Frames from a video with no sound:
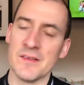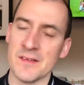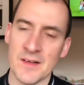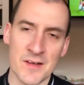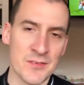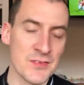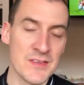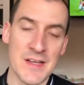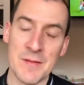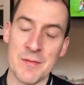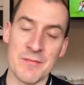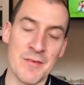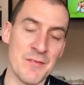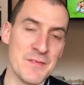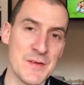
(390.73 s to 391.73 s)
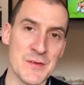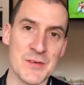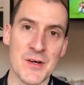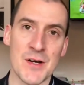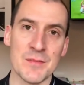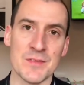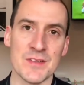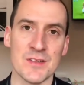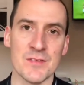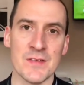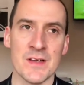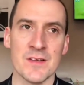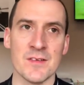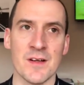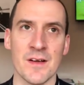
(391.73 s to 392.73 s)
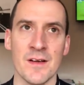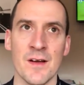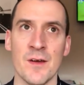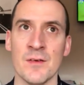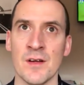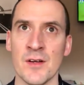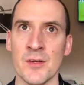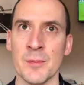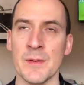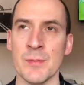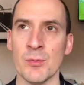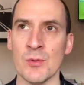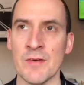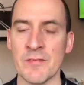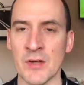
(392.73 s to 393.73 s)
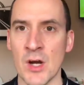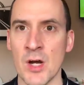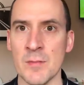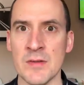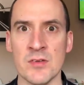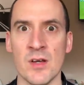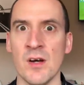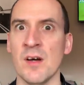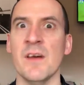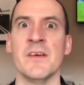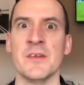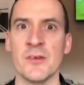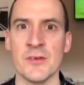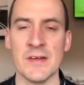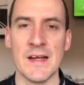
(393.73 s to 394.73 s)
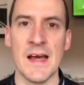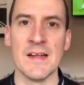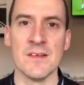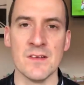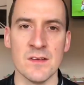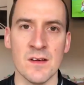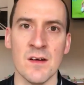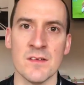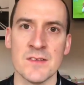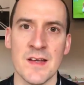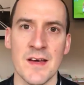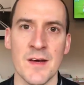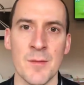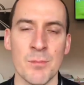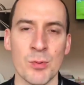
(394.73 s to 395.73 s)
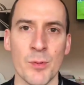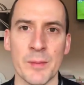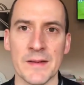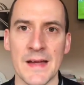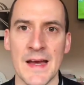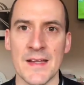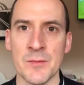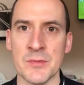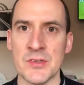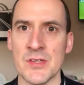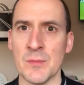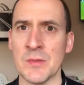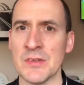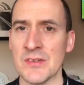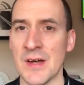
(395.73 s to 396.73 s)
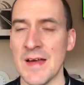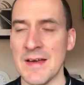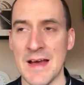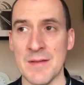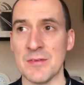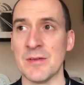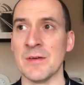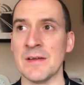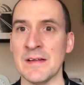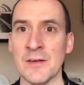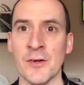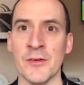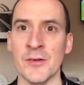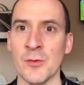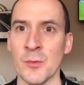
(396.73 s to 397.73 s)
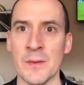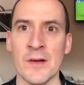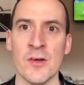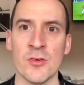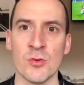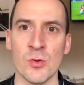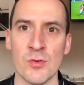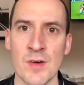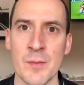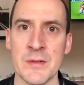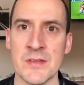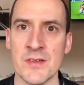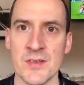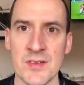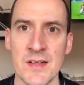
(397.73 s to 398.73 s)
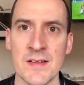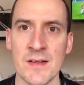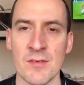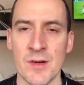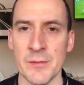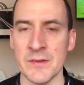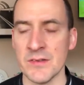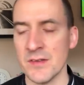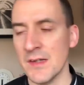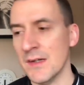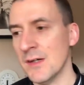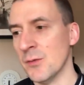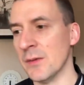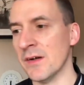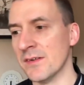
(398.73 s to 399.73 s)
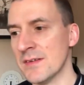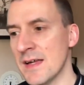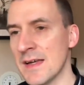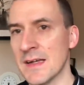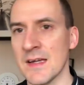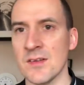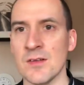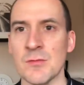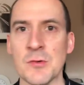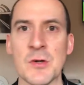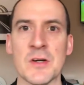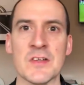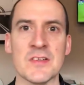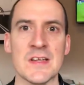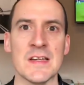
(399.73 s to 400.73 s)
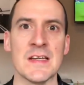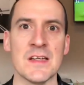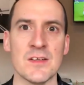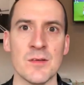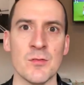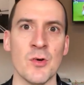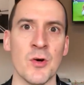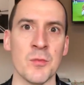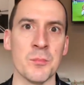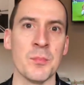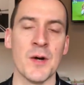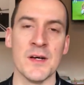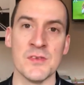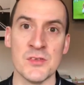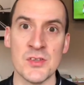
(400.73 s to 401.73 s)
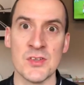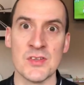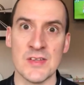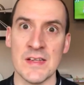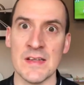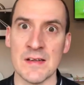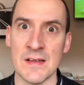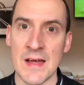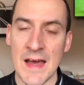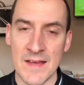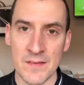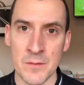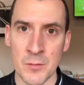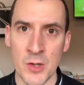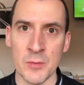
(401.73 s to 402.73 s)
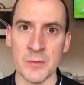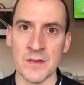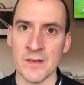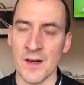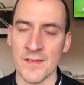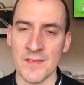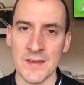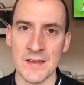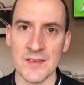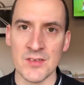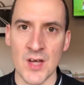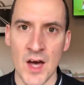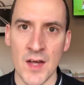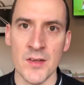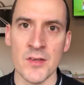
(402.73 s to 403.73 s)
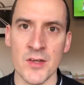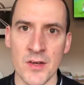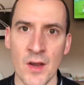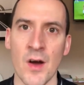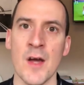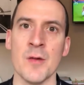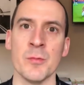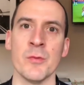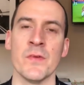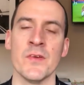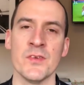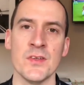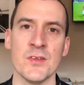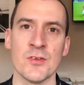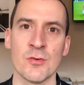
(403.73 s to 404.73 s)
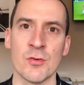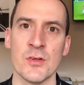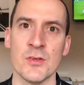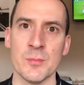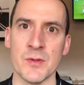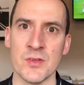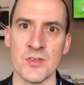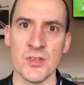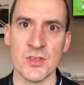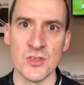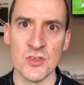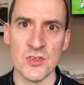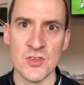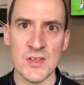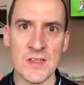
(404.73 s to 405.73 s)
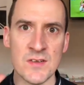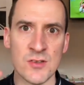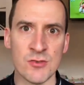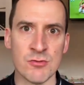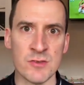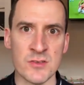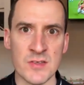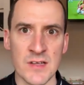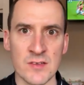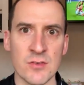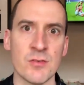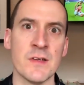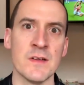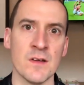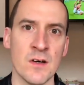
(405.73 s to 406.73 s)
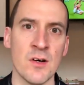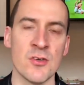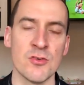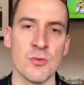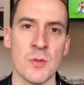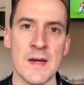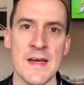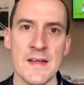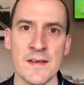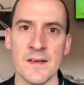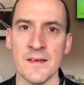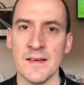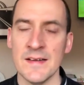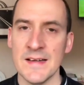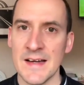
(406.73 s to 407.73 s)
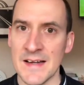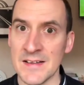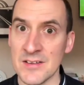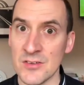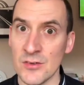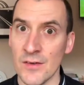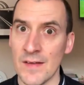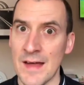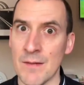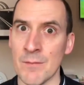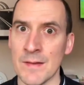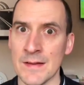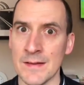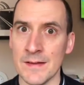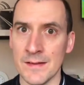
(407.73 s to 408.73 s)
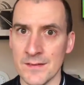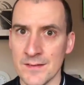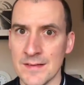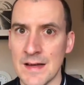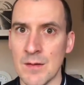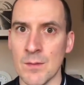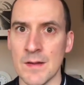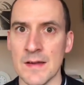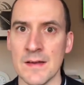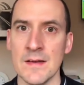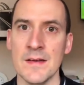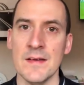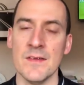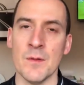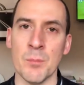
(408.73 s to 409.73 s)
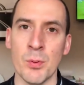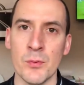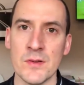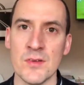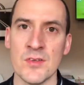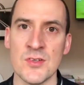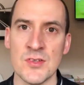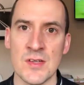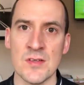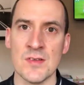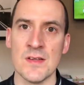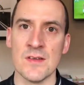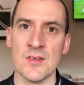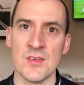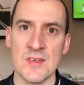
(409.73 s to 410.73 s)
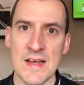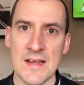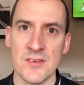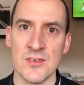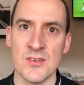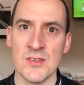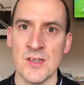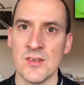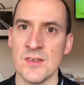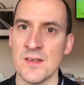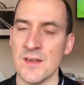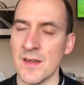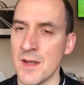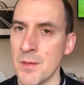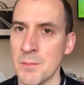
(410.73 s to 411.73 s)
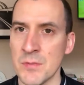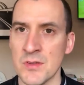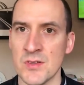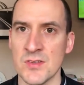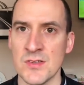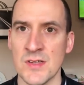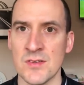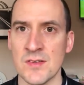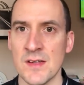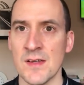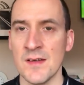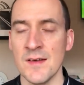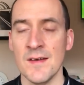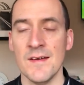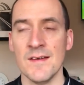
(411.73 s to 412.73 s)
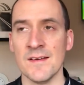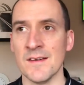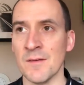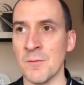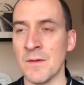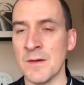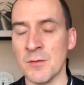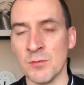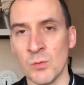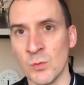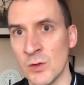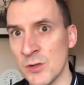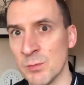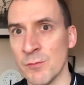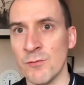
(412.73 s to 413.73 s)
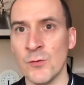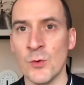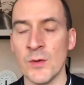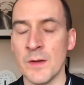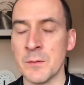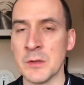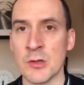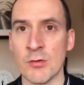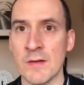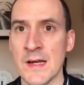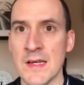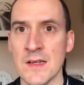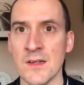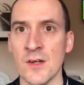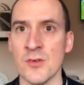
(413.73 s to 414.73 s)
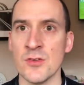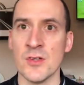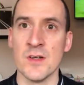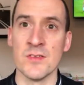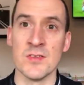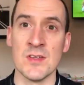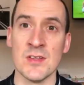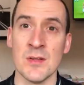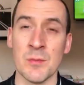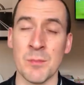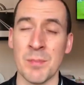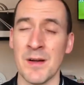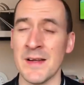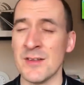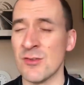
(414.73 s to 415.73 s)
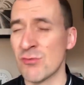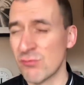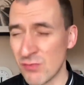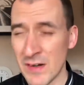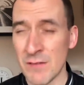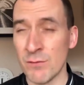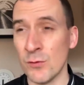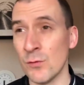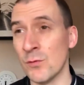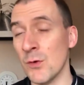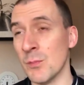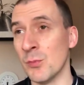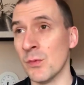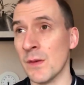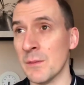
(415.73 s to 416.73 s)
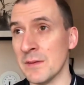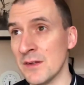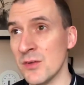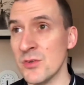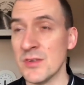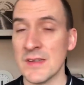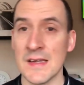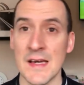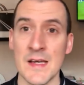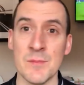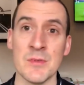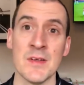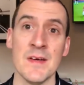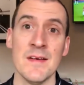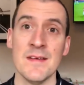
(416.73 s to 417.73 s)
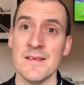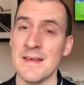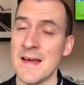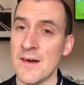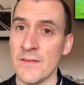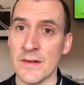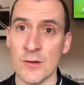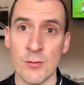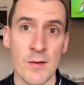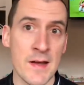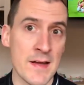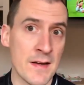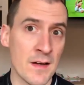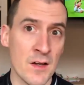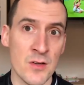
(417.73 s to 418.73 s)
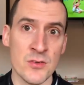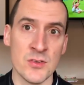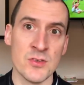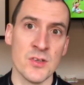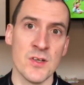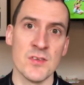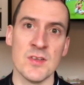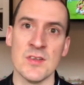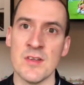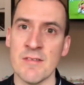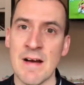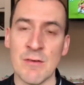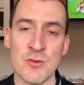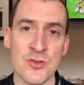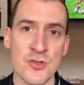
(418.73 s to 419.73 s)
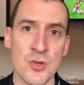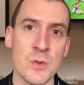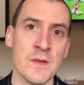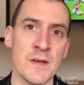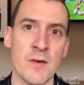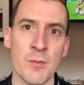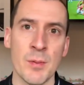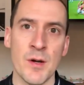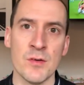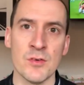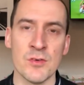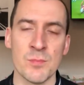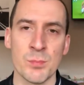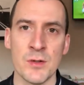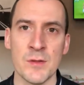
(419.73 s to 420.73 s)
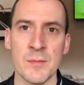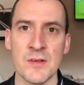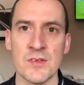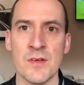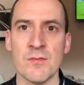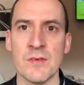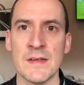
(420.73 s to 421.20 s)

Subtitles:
I've said it a few times in this video, and I know a load of people will have a go at me, so you're an Arteta propaganda machine, which I'm absolutely not. When Arsenal are rubbish, I say they're rubbish. When Arteta gets it wrong, I say he gets it wrong. But I'm just saying, at the moment, I think it's undeniable that since Christmas, you can see the trajectory that Arsenal are heading, and it's not that way, it's that way. The points suggest it, the stats suggest it, the numbers suggest it. Whereas before they were creating no chances, they were playing dreadful football, they were losing games. Now they're creating loads of chances, they're out shooting their opponents pretty much every